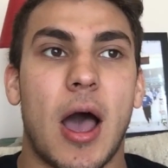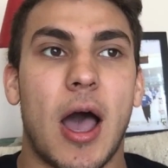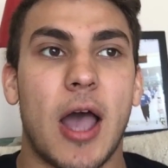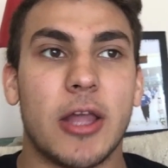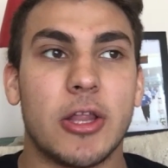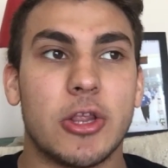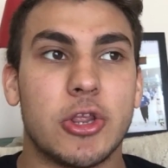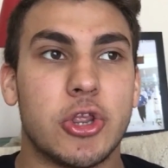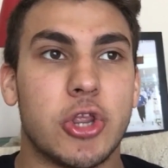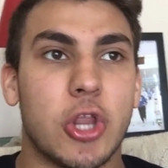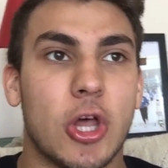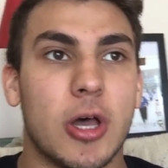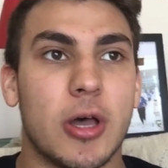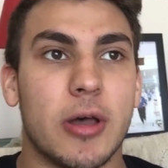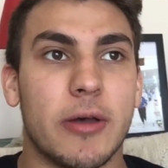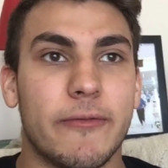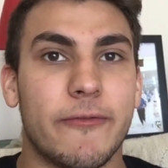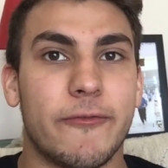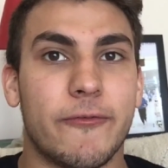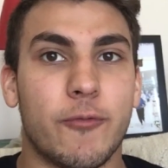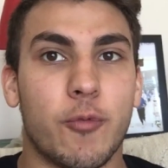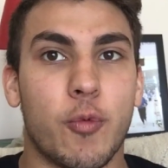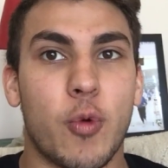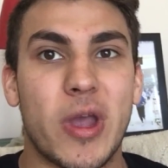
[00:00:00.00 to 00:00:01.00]
I
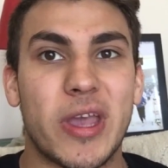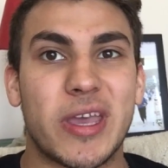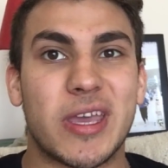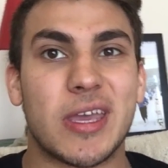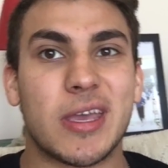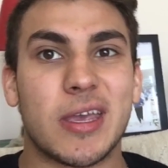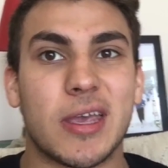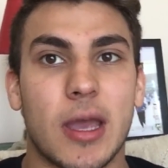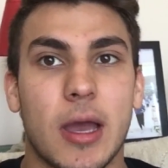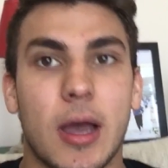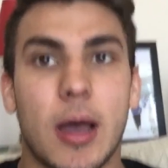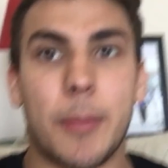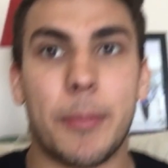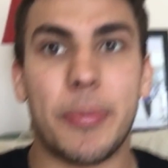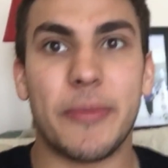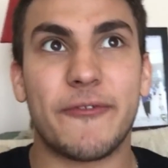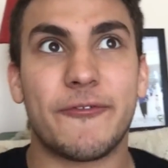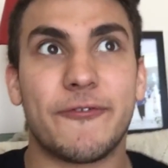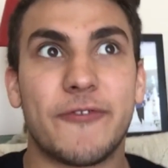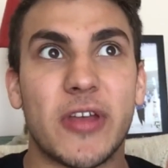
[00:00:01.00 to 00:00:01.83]
love waking up,